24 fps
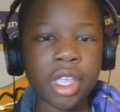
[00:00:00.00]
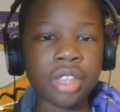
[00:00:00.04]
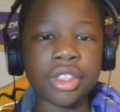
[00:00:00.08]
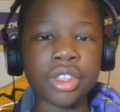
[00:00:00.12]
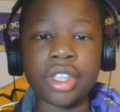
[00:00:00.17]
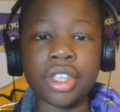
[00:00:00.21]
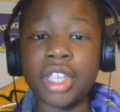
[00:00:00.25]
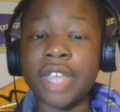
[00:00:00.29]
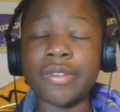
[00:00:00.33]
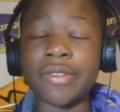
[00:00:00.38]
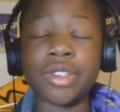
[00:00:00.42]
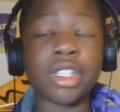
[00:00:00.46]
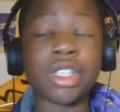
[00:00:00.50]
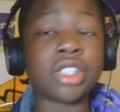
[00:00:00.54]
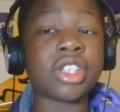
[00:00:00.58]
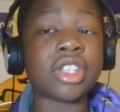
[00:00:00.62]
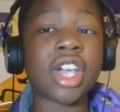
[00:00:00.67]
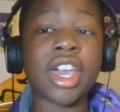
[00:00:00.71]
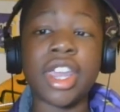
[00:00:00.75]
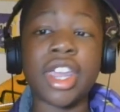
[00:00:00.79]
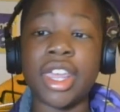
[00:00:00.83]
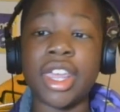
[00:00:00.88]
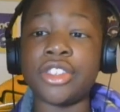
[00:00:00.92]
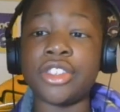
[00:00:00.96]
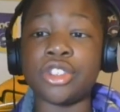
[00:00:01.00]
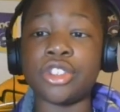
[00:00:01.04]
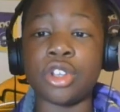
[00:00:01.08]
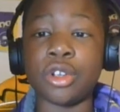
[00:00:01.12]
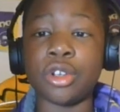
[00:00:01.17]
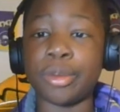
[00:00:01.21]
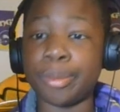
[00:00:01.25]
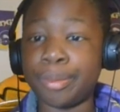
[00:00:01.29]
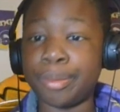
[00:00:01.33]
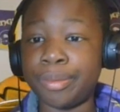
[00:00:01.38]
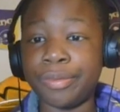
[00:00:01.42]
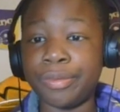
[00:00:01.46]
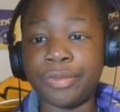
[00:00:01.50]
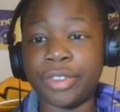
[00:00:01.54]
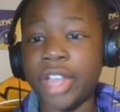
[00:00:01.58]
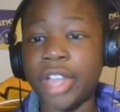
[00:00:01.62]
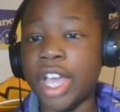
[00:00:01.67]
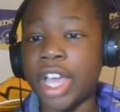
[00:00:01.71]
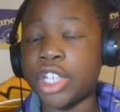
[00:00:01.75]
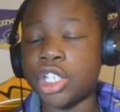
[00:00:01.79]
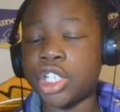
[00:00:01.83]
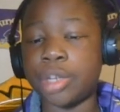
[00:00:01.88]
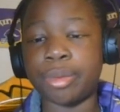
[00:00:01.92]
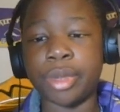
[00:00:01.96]
Even the tight ends are
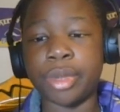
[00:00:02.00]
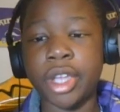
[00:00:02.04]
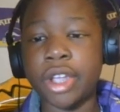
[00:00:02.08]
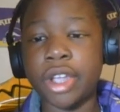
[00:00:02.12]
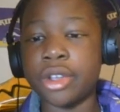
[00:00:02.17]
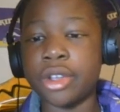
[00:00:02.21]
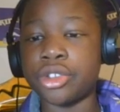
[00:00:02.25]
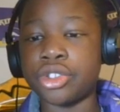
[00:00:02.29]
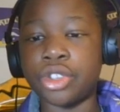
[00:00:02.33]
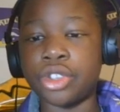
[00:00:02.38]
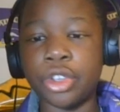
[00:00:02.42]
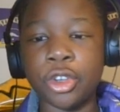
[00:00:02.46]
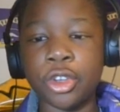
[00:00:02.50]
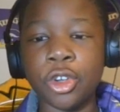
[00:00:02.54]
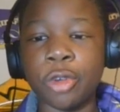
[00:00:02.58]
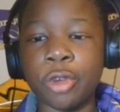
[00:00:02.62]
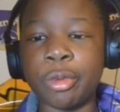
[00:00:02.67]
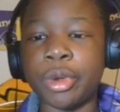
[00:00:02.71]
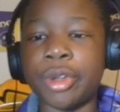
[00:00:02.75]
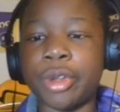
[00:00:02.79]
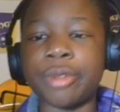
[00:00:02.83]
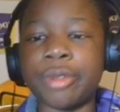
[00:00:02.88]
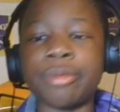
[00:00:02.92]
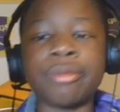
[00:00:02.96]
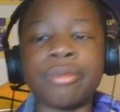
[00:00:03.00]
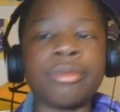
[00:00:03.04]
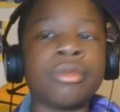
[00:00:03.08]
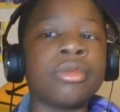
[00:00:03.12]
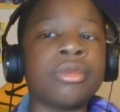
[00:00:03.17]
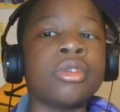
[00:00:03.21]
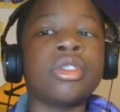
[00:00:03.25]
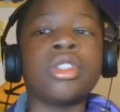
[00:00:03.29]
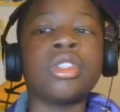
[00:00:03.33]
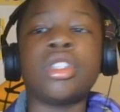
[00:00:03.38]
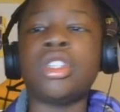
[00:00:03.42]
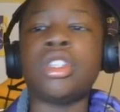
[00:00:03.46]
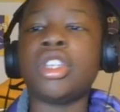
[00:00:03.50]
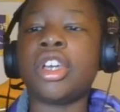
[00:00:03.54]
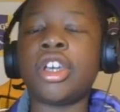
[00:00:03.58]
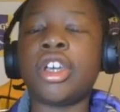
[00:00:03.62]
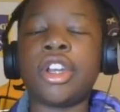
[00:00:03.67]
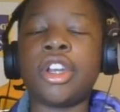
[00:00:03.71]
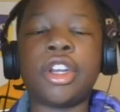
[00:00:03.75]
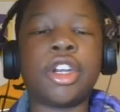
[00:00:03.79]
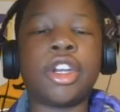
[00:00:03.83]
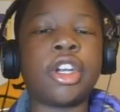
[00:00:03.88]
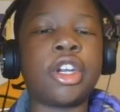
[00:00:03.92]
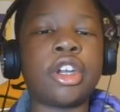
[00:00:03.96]
flashy players too, but no.
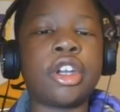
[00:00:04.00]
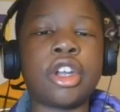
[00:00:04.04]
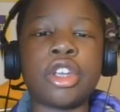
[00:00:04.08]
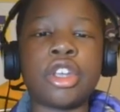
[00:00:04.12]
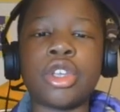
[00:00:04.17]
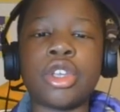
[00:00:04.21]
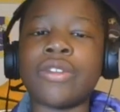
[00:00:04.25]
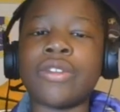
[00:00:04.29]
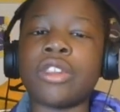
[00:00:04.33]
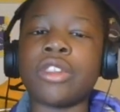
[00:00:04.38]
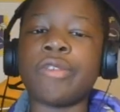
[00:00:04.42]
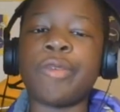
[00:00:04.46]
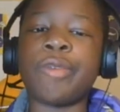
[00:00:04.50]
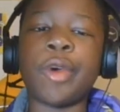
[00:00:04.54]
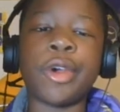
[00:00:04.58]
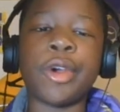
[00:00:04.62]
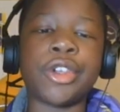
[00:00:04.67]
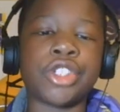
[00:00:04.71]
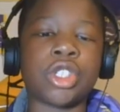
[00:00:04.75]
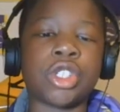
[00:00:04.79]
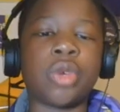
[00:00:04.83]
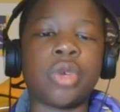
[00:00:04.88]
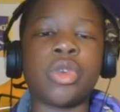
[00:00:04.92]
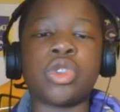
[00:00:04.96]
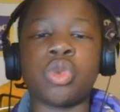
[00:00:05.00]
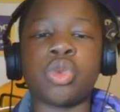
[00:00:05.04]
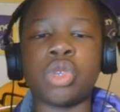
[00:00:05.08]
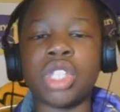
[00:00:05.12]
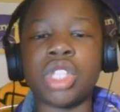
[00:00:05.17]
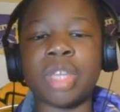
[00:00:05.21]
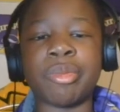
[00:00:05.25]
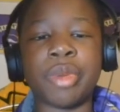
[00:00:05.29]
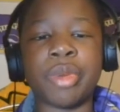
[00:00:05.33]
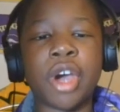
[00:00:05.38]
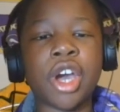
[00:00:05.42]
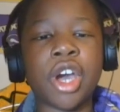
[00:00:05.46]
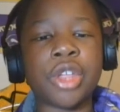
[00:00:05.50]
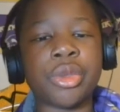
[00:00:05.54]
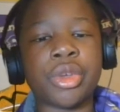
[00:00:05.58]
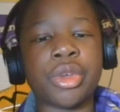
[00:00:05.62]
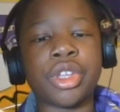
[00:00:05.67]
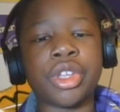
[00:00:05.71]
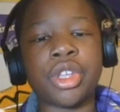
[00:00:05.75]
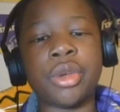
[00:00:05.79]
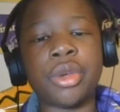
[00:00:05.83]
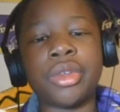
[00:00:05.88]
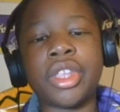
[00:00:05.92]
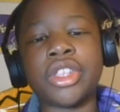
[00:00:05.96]
You have to focus on what's really
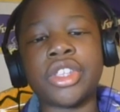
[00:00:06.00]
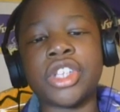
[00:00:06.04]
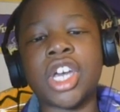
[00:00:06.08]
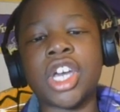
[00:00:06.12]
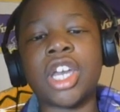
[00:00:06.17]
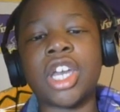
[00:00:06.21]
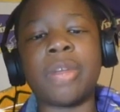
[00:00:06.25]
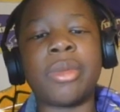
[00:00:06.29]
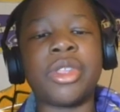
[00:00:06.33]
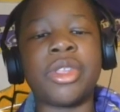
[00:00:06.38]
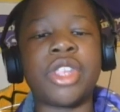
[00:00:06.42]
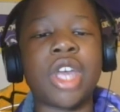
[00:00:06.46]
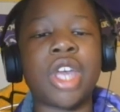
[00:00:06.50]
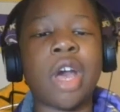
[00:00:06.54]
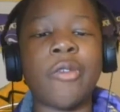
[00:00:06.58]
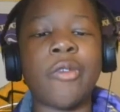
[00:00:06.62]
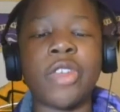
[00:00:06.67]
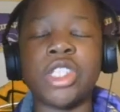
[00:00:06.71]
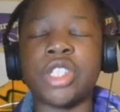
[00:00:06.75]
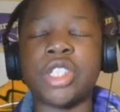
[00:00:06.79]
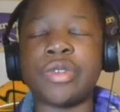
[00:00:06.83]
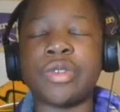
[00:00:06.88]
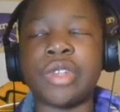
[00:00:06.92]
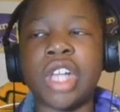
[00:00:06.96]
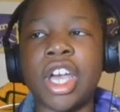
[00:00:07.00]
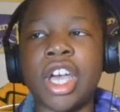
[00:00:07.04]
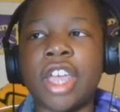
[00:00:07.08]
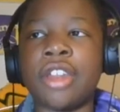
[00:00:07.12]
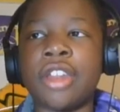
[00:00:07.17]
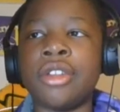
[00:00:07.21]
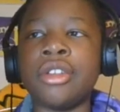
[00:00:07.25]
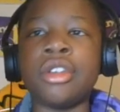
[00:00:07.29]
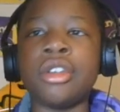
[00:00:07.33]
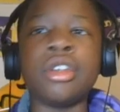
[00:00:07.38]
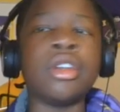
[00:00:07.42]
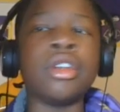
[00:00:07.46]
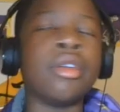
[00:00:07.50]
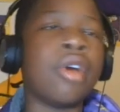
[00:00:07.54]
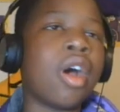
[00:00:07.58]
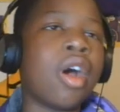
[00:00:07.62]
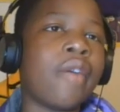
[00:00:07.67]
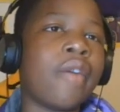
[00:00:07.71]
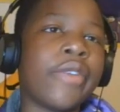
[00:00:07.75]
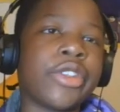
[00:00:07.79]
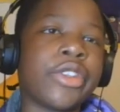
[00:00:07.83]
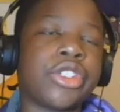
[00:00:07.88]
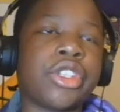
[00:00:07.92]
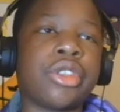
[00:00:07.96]
bothering you, and that's got to be the offensive line.
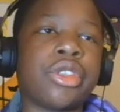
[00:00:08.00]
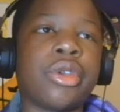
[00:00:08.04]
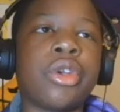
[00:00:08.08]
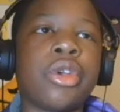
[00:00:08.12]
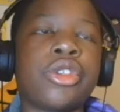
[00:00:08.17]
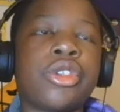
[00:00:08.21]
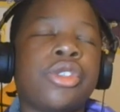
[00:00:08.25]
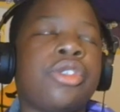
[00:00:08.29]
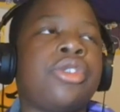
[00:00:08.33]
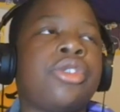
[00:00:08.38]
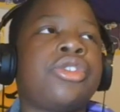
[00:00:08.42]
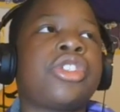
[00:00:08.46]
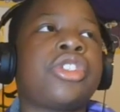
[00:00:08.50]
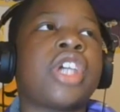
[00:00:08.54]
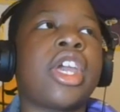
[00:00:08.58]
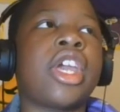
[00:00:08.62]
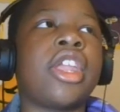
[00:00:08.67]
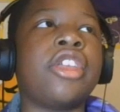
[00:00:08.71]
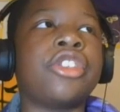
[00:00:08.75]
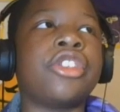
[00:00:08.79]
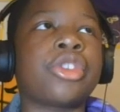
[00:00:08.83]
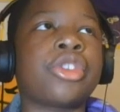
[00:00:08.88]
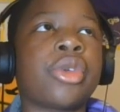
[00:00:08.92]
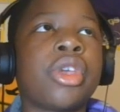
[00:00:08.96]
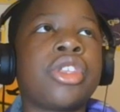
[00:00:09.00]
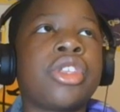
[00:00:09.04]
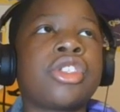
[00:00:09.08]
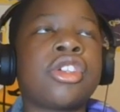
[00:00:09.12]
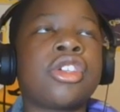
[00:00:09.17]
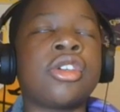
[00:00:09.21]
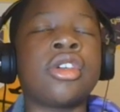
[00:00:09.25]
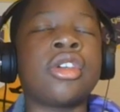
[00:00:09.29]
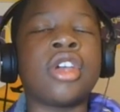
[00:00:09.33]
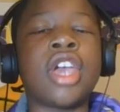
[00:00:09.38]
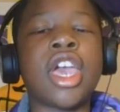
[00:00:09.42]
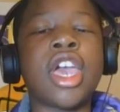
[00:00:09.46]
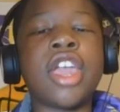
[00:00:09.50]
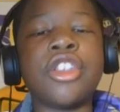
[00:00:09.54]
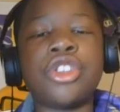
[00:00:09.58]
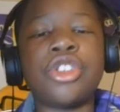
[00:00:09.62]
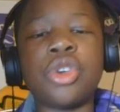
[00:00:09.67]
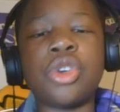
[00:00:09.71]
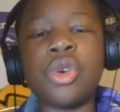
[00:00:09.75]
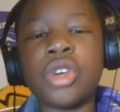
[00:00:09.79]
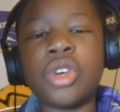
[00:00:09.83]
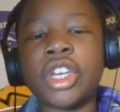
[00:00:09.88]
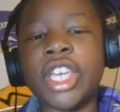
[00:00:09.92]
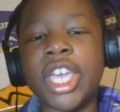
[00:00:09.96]
Obviously, there are also those tight end screens. And
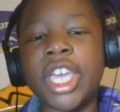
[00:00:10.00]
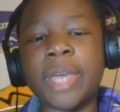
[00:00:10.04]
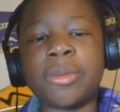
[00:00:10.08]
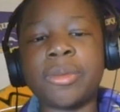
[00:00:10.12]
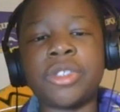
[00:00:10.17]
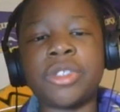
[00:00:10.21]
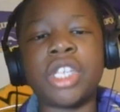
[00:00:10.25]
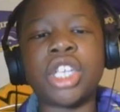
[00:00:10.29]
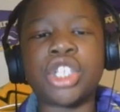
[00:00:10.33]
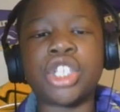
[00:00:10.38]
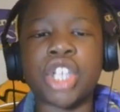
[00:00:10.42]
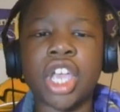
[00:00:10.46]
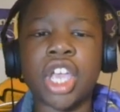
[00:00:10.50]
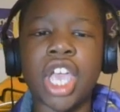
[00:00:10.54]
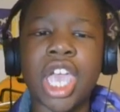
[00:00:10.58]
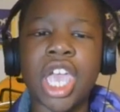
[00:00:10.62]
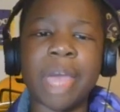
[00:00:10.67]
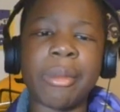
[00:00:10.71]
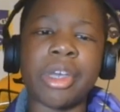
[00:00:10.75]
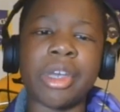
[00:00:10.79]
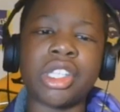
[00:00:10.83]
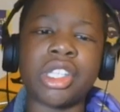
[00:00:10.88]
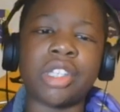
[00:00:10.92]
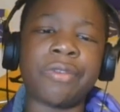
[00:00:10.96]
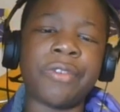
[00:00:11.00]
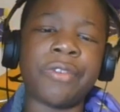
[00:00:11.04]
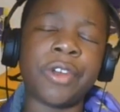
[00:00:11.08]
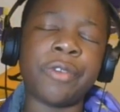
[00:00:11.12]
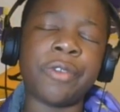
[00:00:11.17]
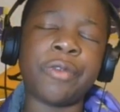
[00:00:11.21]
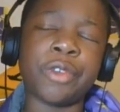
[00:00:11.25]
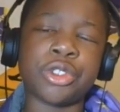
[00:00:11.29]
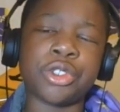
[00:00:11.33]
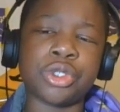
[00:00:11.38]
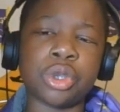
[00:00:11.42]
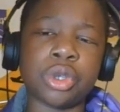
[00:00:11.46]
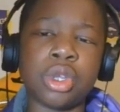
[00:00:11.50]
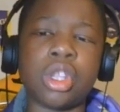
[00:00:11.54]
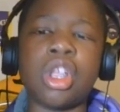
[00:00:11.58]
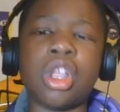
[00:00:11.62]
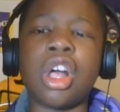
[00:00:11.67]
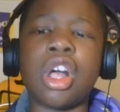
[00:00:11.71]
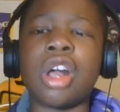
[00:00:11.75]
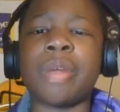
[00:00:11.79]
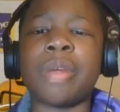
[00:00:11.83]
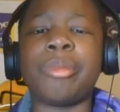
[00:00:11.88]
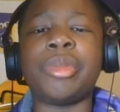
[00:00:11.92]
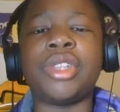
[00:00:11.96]
don't keep CJ Ham on the field for so
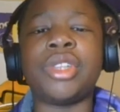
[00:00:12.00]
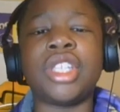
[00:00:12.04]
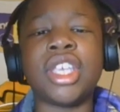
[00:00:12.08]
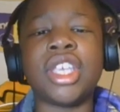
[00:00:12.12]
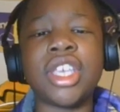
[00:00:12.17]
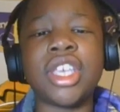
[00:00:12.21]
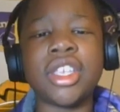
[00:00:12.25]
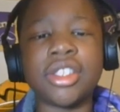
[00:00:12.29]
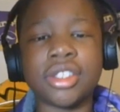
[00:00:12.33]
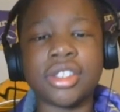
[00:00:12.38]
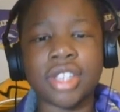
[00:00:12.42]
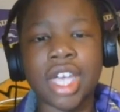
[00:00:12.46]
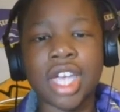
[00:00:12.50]
long, please.